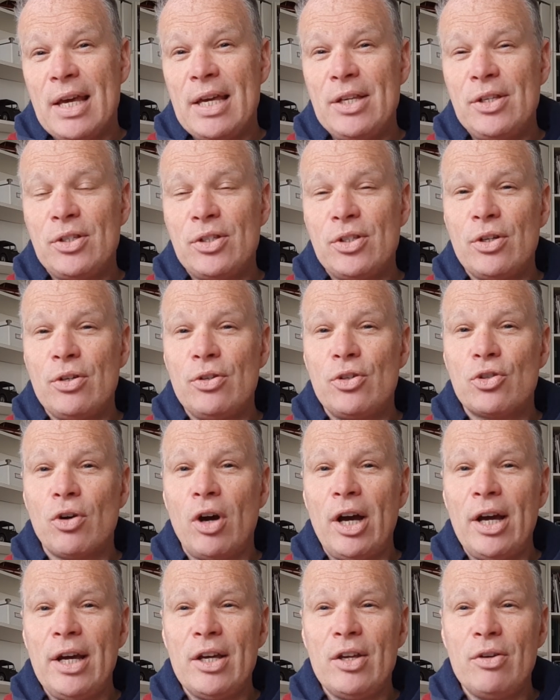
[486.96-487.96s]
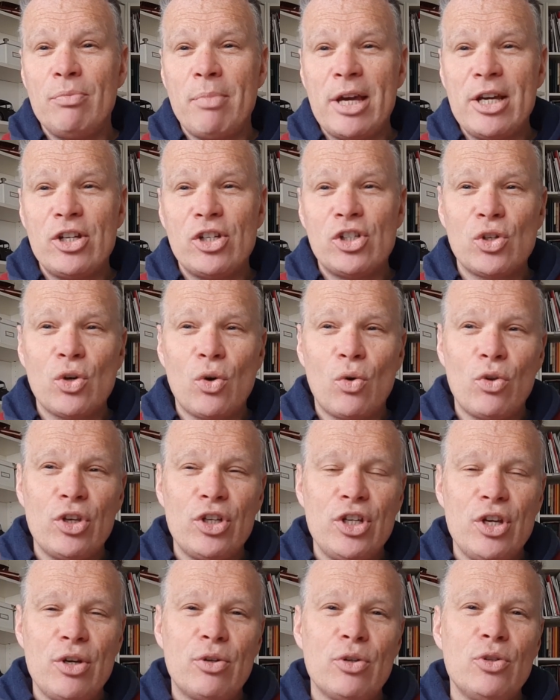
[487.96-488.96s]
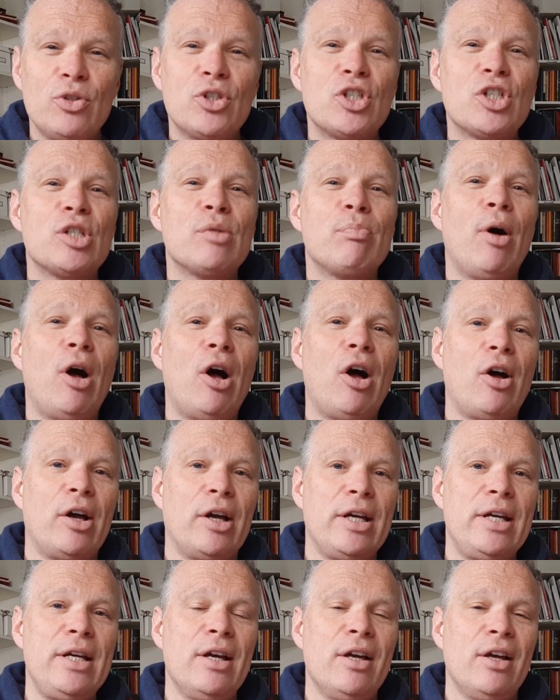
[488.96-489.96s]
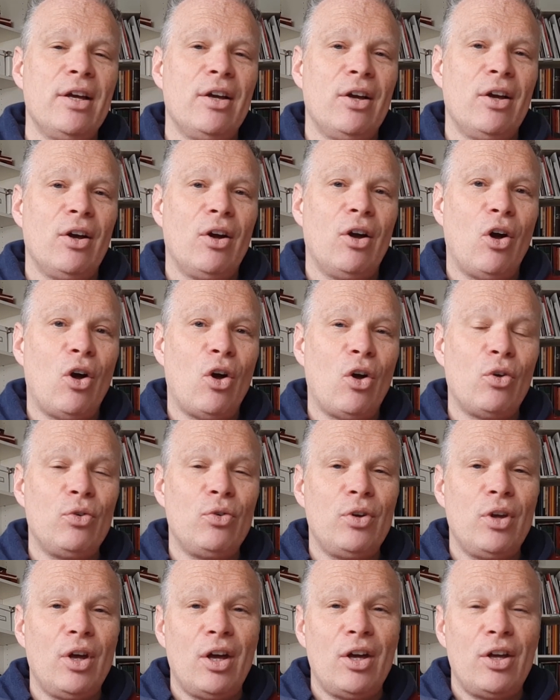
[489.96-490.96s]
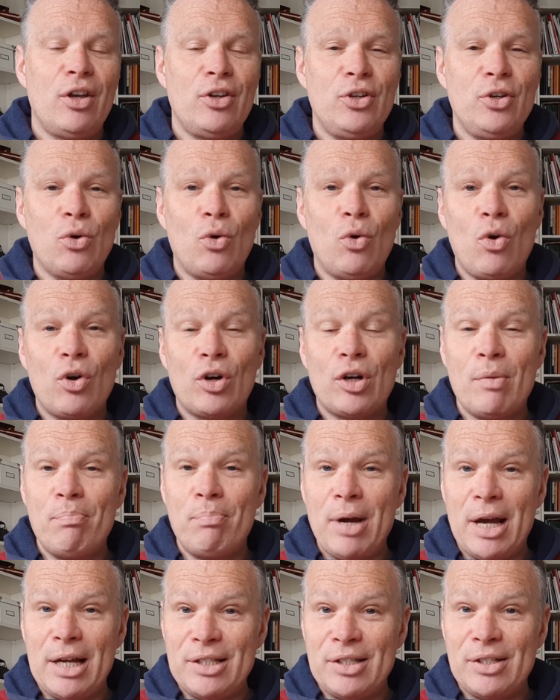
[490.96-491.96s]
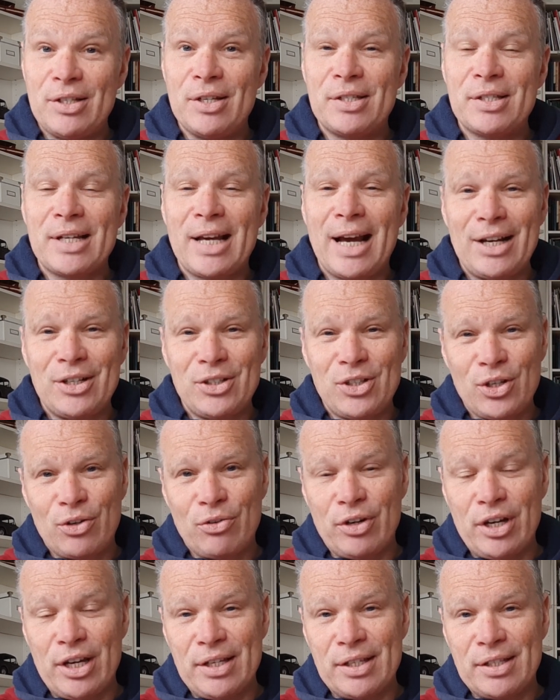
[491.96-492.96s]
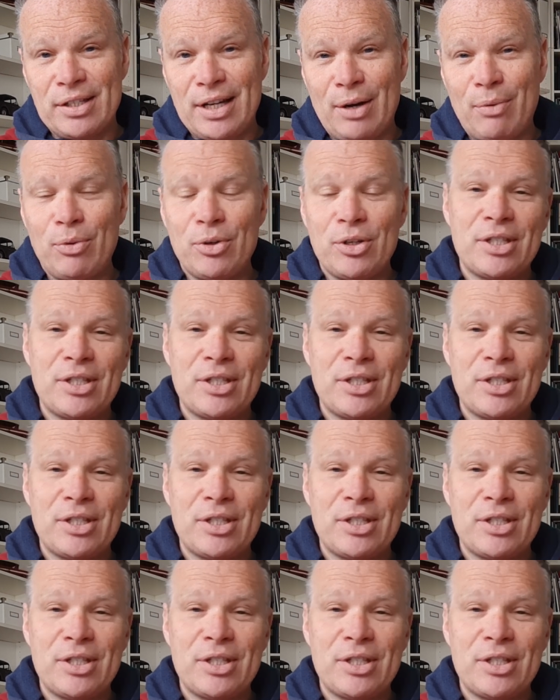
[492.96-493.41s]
is to try and make sure that you can spy on your competitors' categories. Now, what